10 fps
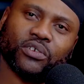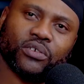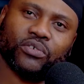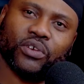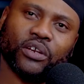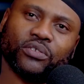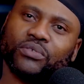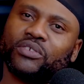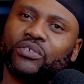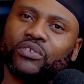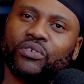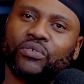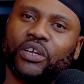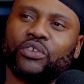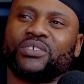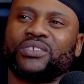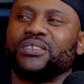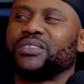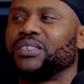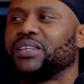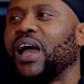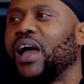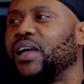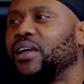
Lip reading: dog, you got to do this on your own. Like, you're a seasoned guy.